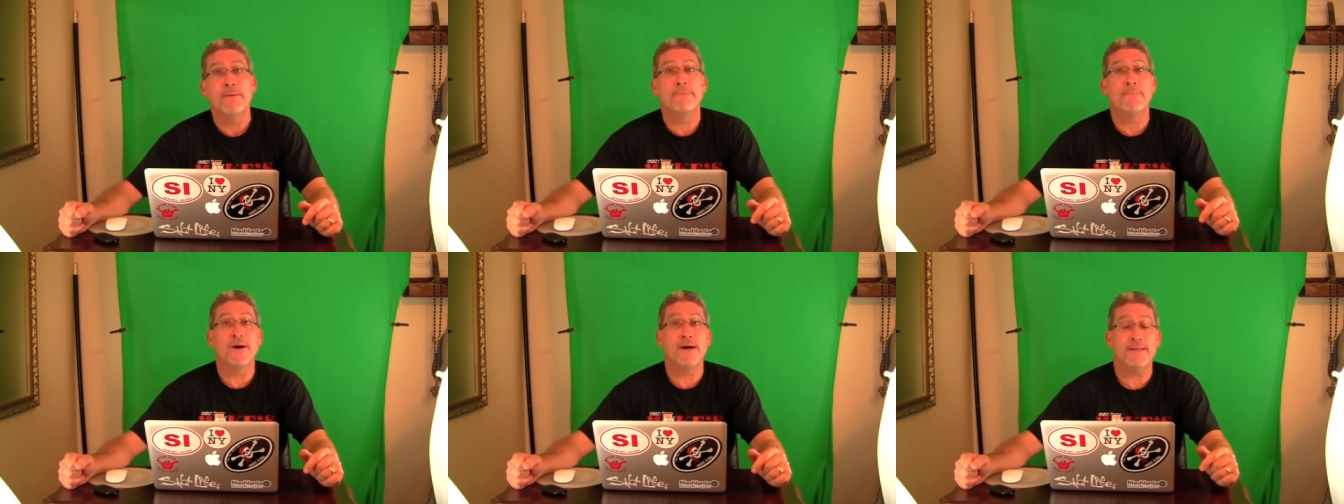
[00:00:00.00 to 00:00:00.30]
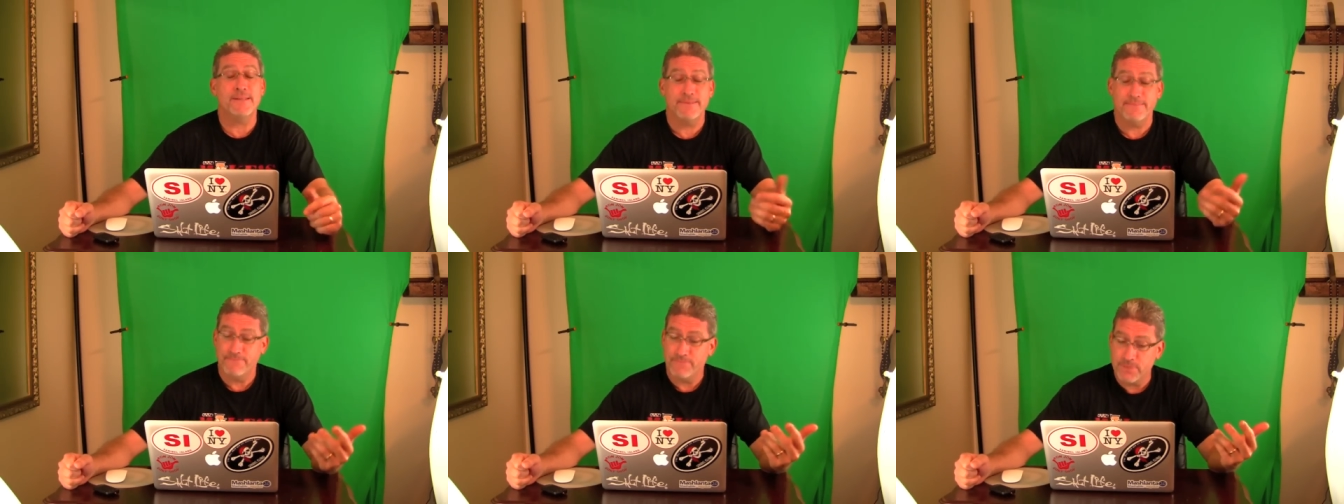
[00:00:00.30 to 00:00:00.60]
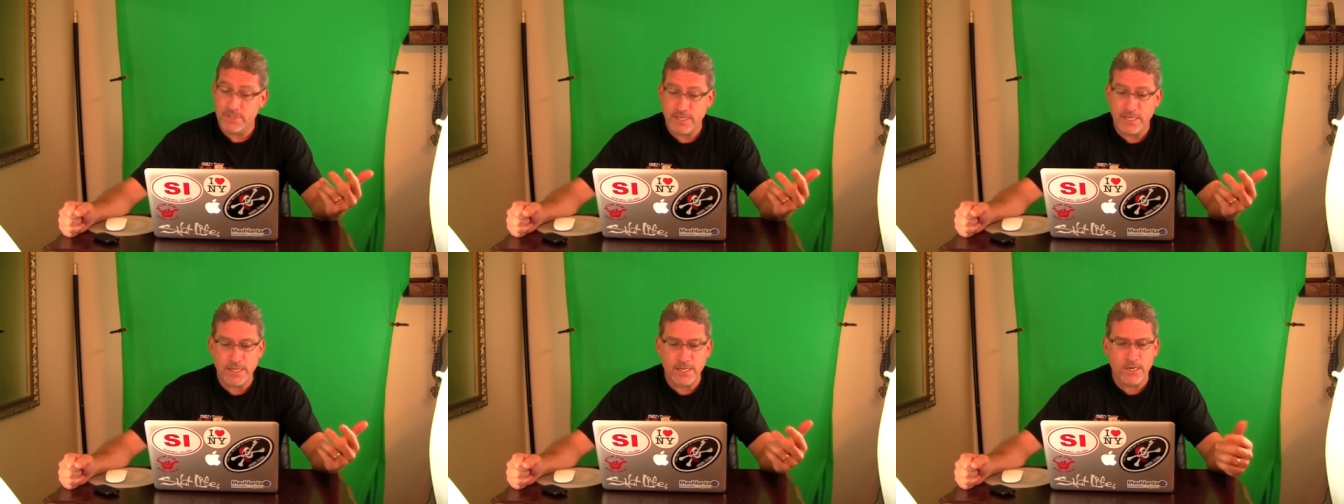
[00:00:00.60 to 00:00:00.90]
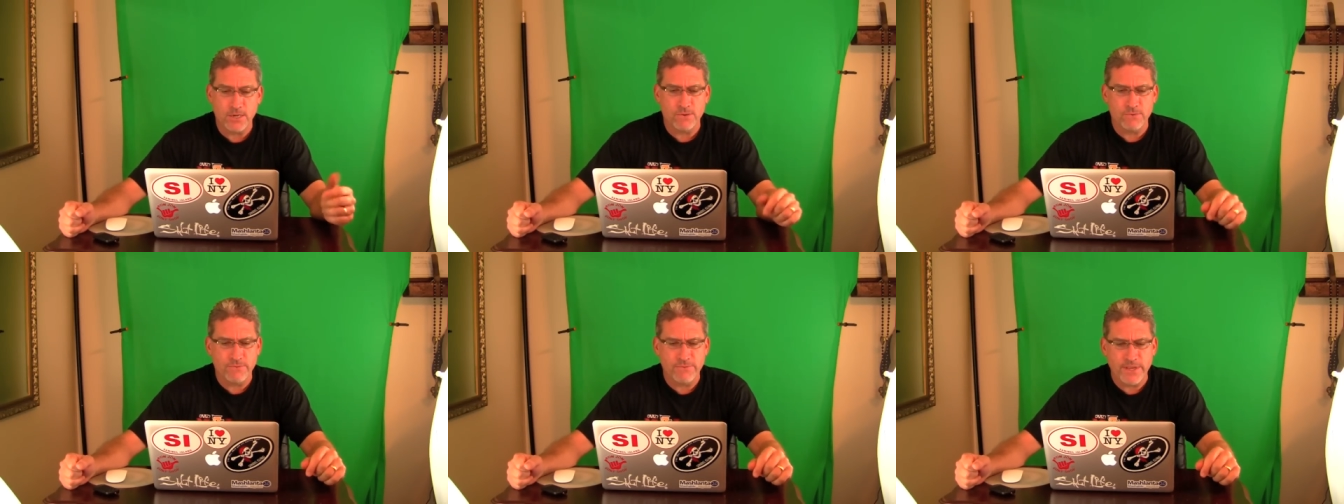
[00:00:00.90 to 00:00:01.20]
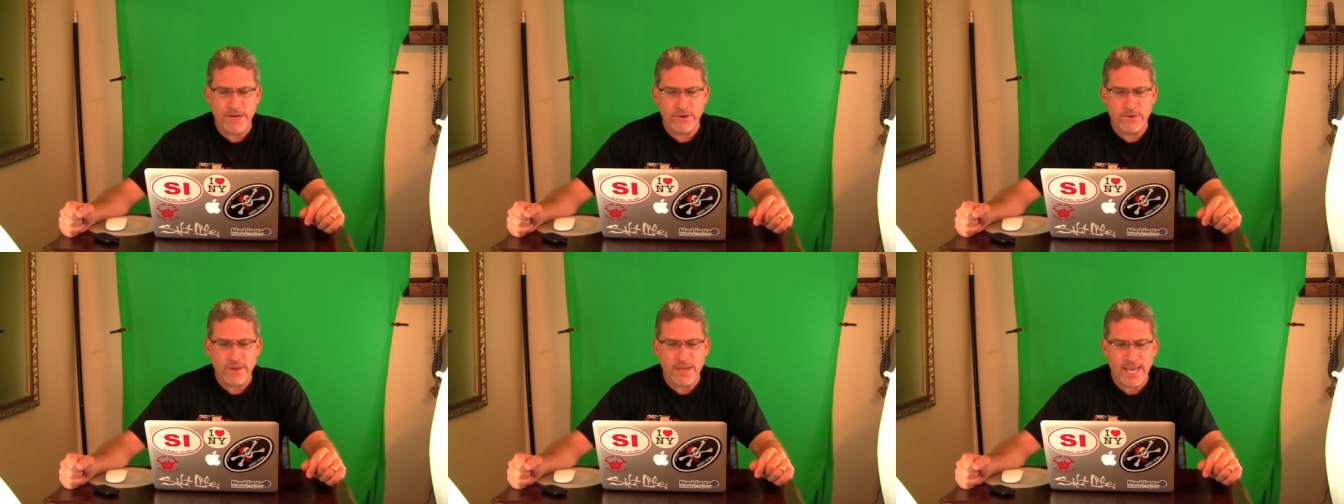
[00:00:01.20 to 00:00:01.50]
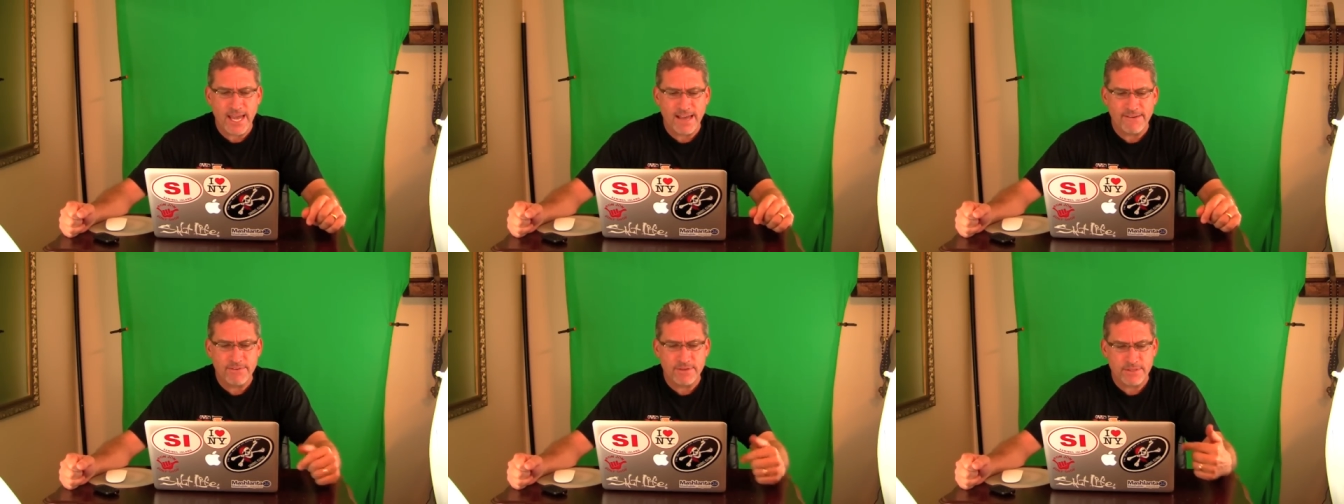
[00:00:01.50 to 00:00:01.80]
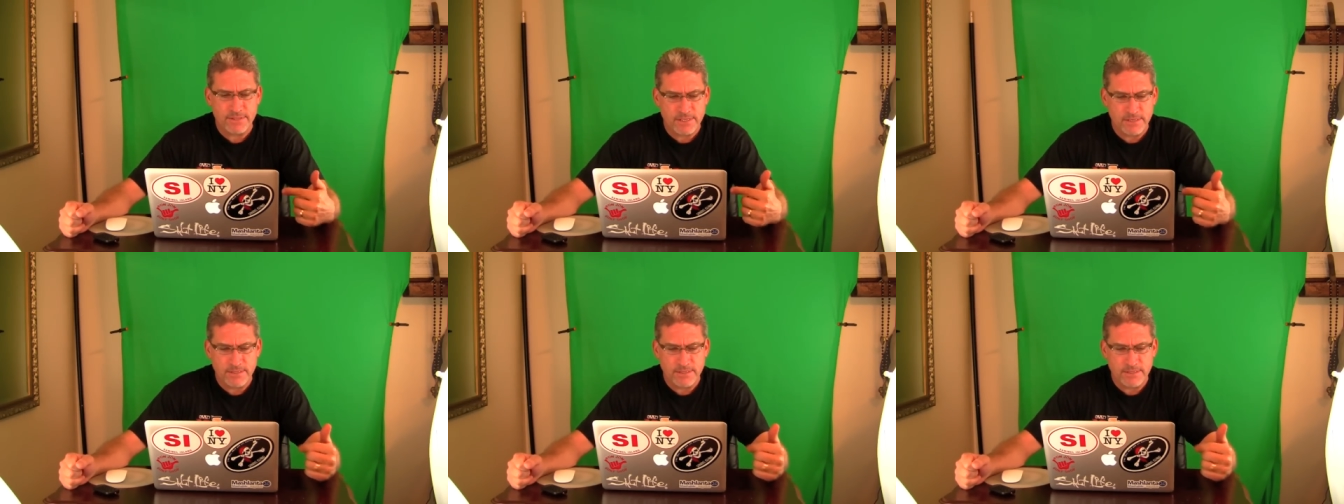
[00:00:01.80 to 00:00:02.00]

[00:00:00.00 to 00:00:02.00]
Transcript: But, you know, there you have it.